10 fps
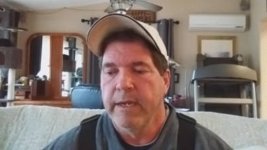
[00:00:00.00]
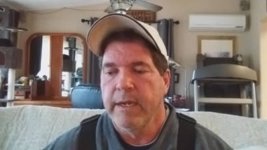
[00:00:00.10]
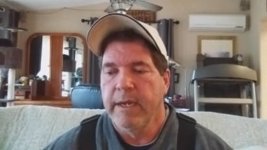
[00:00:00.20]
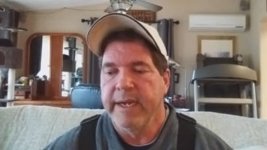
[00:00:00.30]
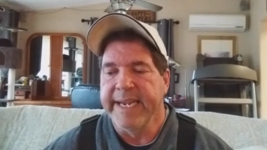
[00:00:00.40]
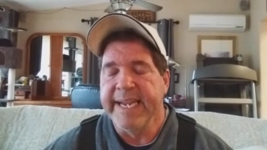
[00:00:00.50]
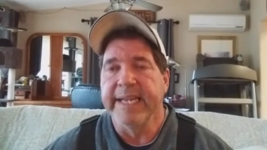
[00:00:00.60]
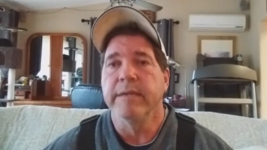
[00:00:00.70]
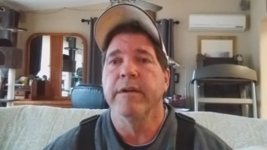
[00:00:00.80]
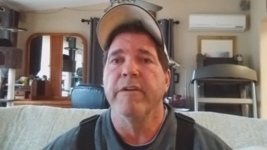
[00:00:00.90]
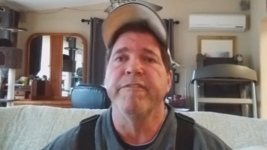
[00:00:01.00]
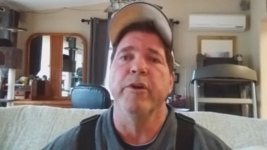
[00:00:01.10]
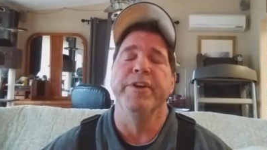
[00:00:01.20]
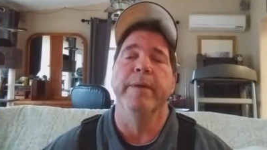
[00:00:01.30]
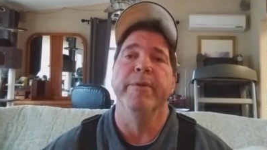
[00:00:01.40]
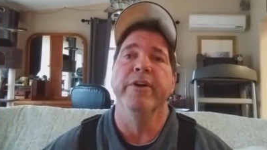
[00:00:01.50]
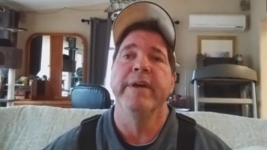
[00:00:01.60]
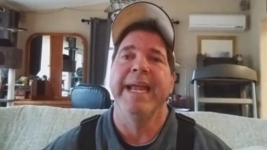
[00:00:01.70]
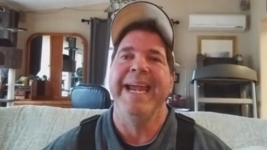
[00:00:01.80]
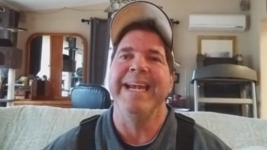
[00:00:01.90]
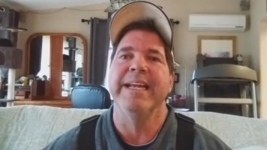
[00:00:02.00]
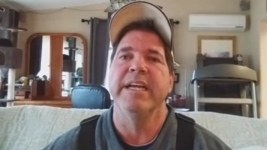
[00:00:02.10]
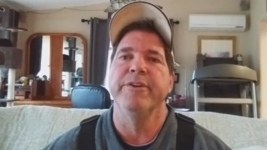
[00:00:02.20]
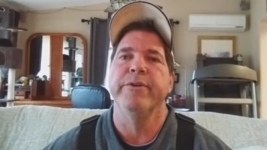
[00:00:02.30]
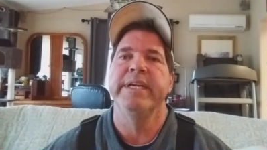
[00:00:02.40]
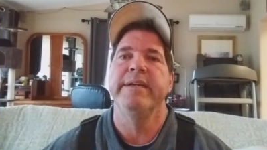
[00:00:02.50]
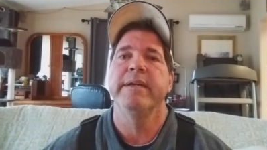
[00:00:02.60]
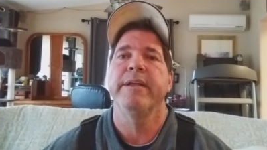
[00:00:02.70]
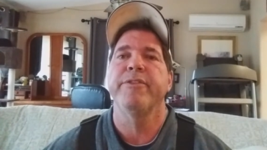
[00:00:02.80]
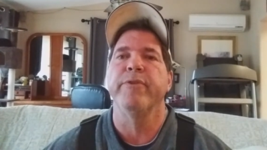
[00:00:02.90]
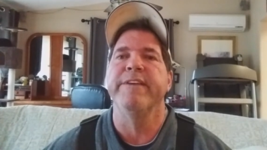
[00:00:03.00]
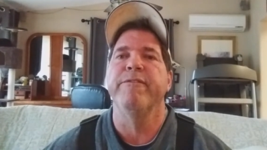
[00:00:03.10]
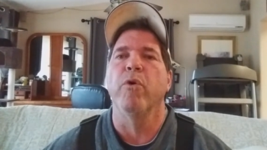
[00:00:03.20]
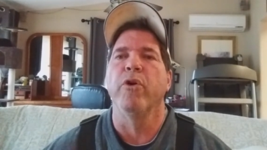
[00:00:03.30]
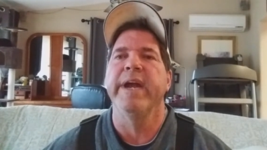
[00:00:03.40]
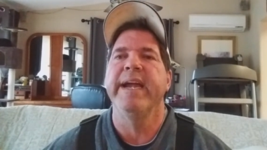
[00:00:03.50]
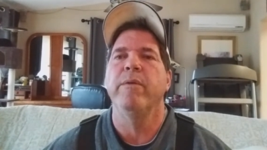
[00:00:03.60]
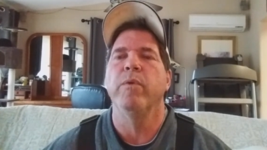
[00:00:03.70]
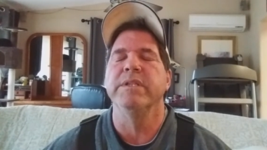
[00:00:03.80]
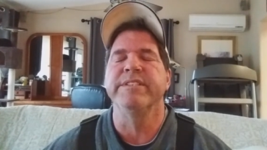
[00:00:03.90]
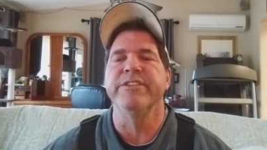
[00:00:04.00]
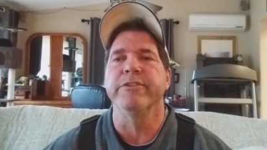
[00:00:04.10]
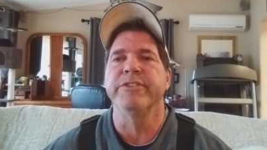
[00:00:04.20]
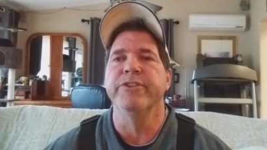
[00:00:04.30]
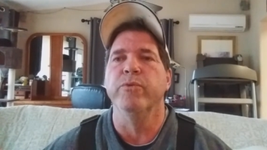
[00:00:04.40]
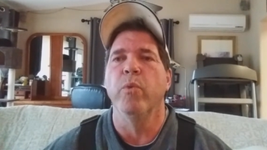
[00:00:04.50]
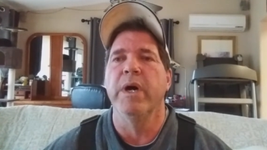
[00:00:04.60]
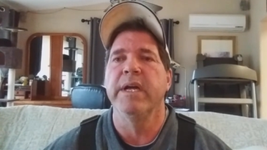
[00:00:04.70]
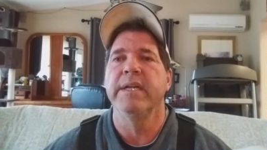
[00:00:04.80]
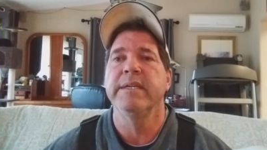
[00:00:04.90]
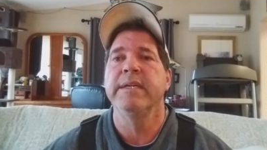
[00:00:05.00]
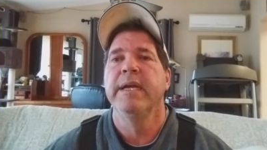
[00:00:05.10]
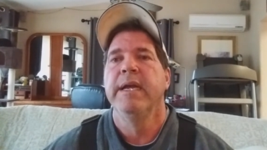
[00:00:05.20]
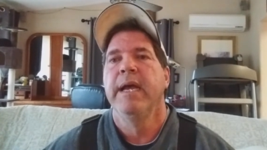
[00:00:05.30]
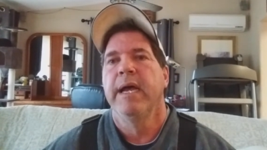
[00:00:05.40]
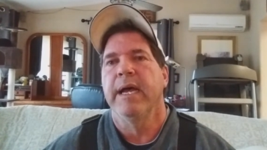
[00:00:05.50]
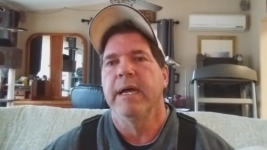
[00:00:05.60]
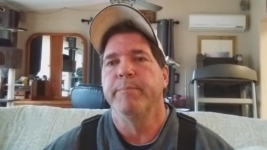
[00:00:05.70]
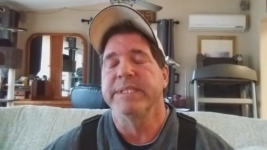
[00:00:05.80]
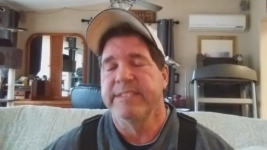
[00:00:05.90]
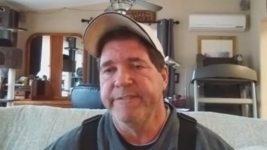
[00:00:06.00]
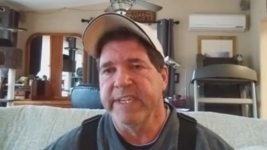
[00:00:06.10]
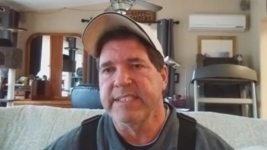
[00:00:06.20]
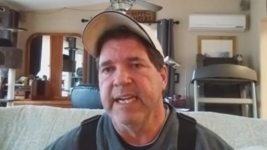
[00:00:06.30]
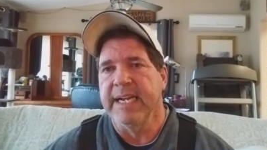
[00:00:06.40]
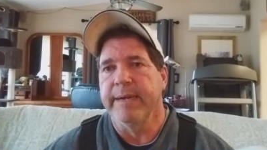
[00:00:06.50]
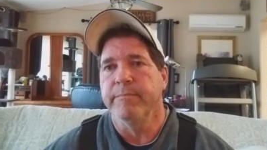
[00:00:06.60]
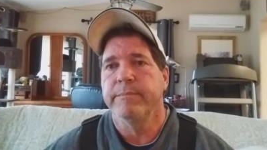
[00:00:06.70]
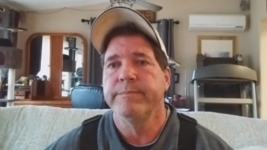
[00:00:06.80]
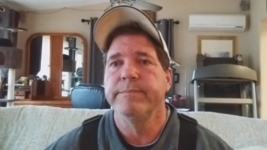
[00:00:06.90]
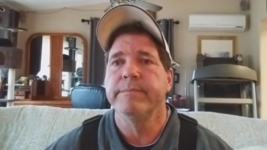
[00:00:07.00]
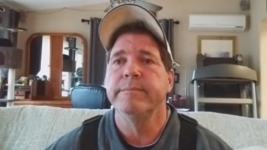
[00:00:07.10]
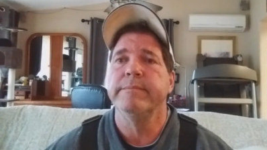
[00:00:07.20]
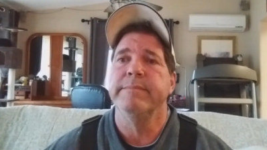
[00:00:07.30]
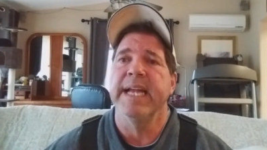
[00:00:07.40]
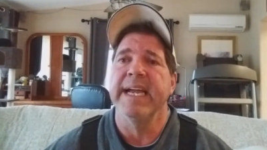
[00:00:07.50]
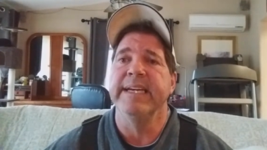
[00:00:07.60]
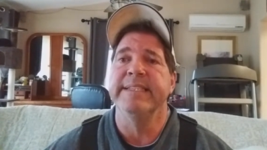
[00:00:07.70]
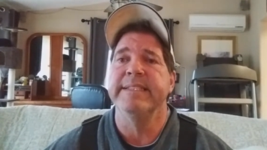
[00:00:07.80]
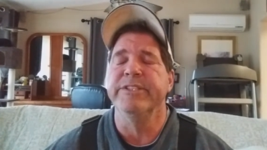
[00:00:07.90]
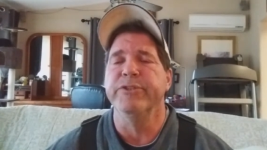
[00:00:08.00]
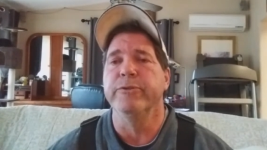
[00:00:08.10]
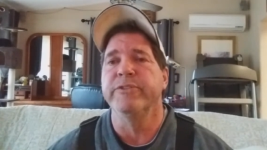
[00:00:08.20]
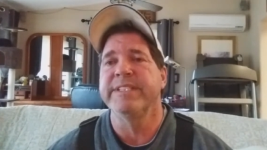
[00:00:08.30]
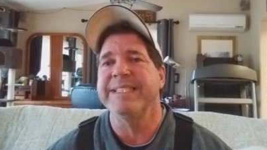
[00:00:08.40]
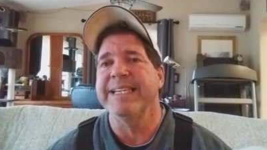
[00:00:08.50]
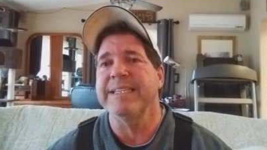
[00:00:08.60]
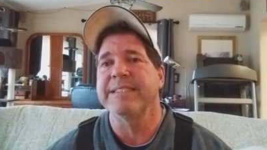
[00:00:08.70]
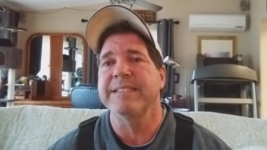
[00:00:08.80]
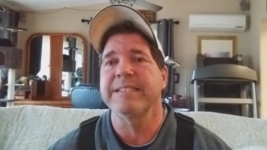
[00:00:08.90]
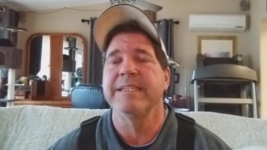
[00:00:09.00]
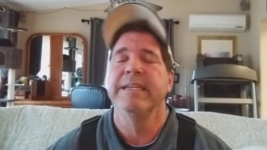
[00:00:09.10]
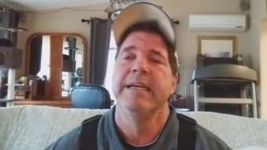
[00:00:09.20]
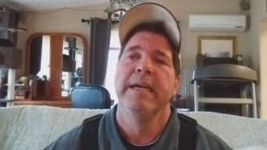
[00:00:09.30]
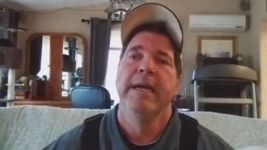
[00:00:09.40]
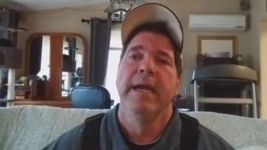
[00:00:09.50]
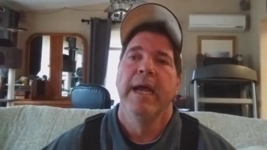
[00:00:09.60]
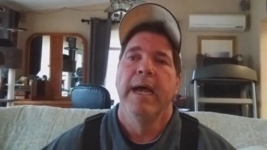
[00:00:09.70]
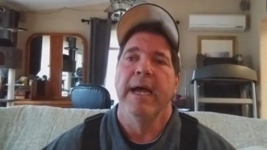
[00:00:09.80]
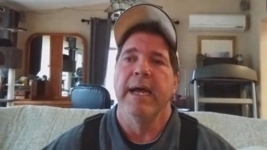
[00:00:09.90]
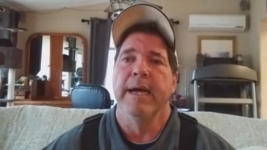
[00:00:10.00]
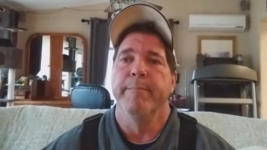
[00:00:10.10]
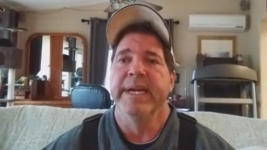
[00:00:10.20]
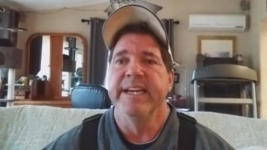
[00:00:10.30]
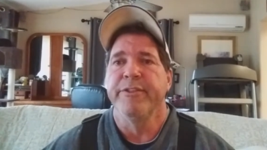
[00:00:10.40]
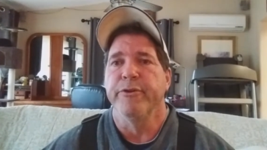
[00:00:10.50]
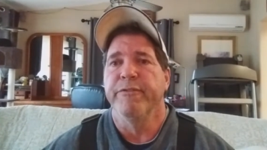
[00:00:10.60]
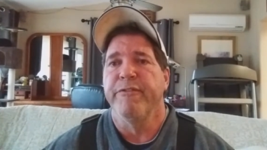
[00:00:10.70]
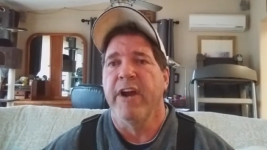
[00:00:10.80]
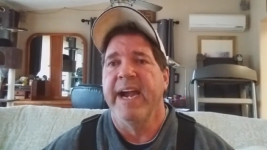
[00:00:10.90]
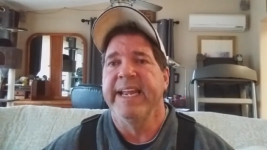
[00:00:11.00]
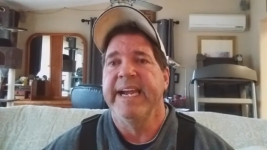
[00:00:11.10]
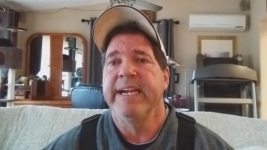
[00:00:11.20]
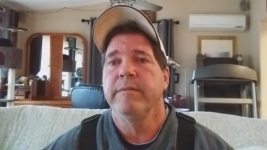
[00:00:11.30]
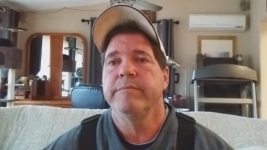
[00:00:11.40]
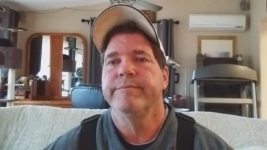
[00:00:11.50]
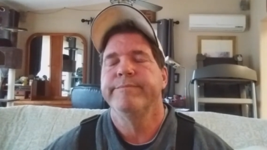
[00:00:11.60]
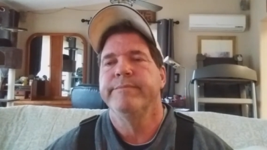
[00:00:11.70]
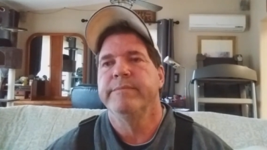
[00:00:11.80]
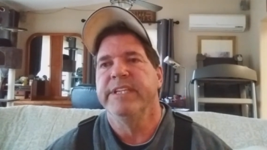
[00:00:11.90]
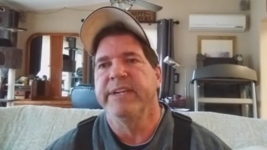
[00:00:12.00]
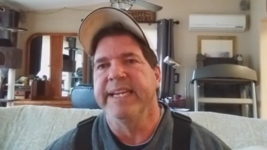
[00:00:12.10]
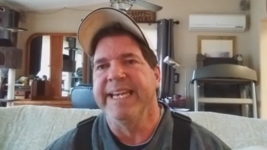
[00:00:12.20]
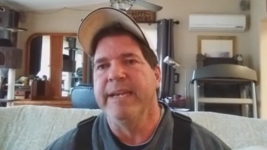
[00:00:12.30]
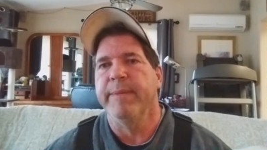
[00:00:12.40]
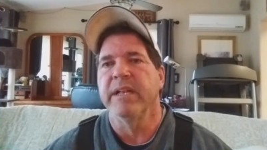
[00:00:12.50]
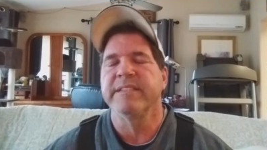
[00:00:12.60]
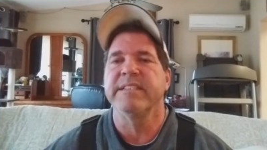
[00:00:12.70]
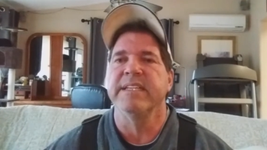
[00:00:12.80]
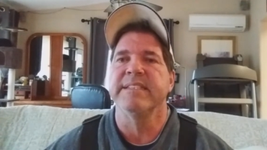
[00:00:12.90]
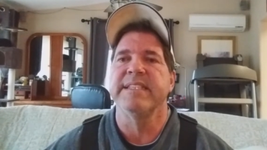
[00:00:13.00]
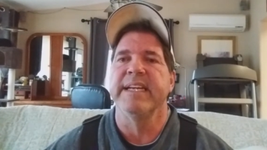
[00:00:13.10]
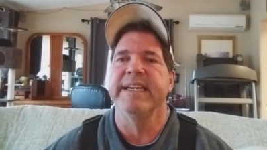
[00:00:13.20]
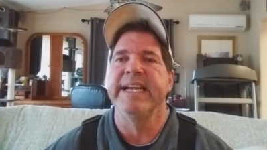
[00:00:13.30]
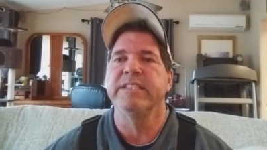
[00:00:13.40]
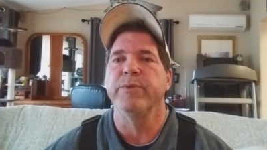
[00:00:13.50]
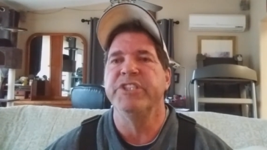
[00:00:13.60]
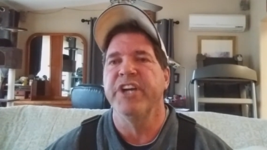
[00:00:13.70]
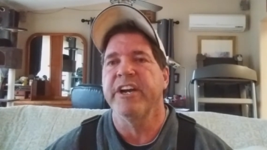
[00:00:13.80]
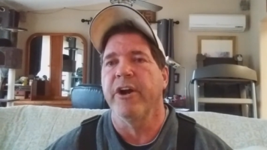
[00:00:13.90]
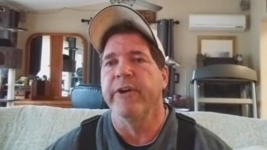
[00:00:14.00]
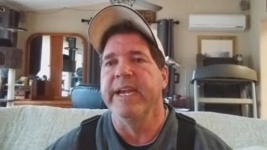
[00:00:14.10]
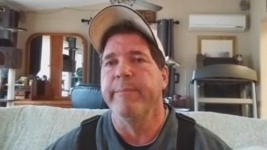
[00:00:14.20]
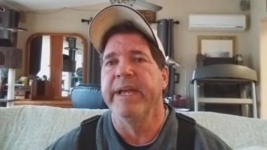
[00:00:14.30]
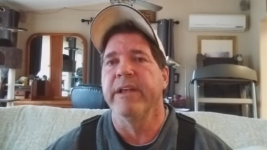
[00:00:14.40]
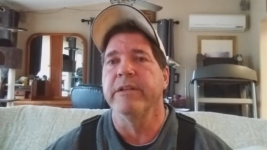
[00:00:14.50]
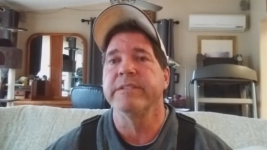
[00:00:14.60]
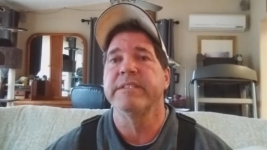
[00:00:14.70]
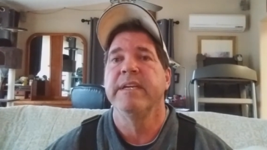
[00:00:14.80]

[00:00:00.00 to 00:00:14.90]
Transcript: again, our phone number, 800-348-1021, Pacific time, 9 to 6, Monday through Friday. You can email us on Sundays. We check our emails.